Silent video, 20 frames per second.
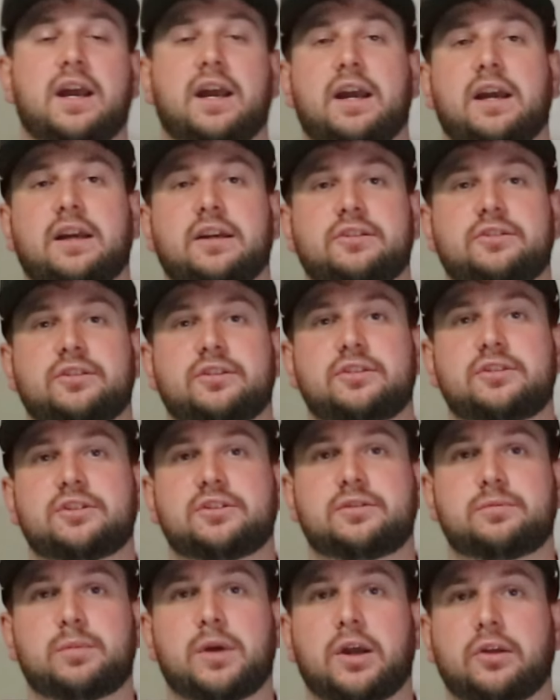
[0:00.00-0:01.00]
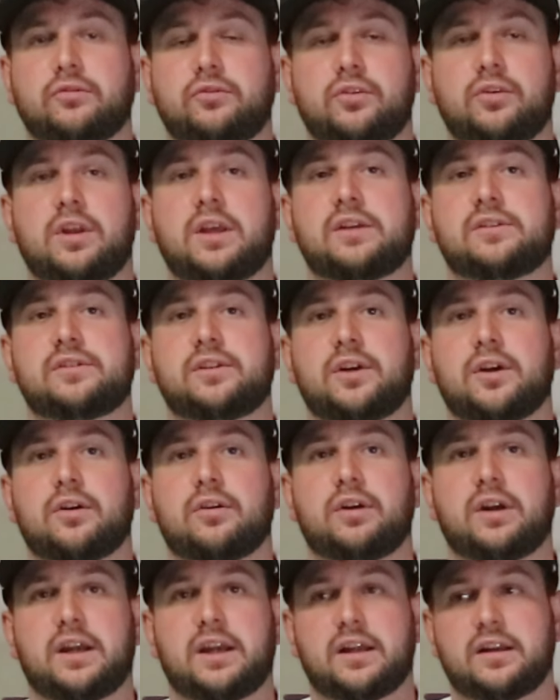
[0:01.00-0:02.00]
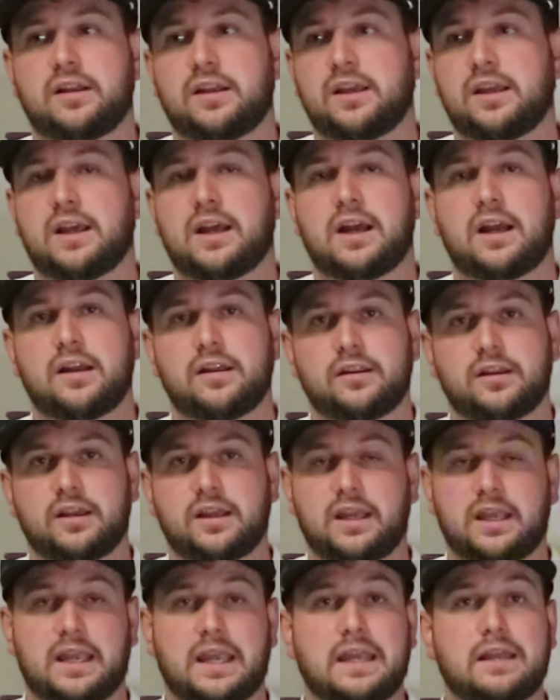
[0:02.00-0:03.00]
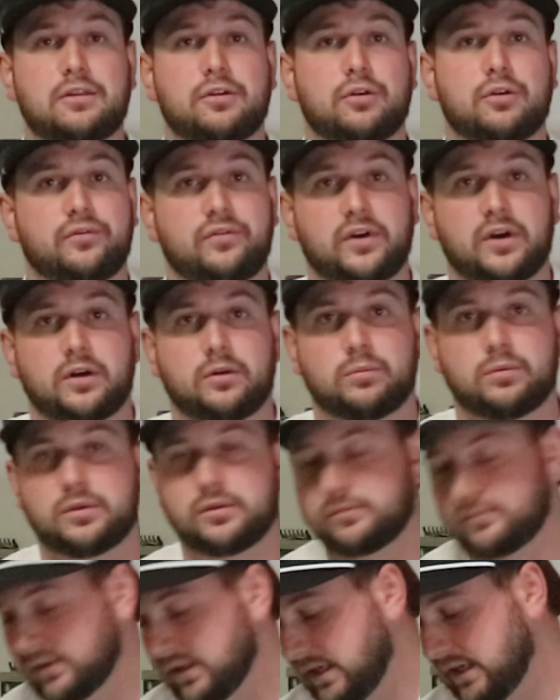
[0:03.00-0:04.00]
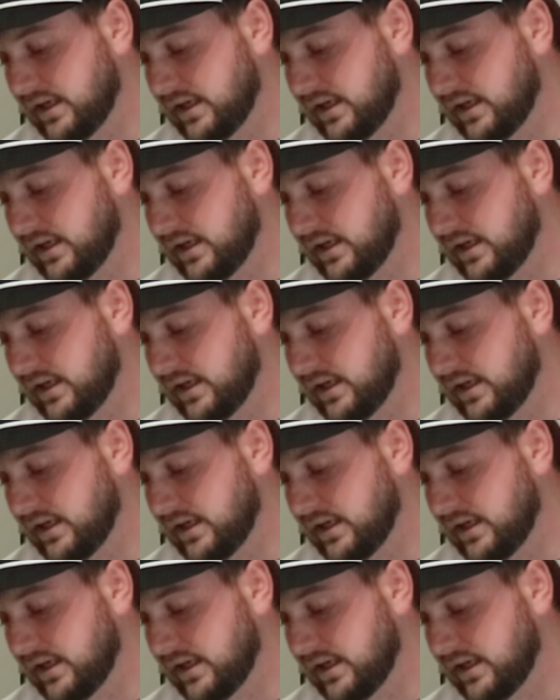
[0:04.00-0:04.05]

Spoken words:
I actually just about 2 days ago I had a Halo Firebird,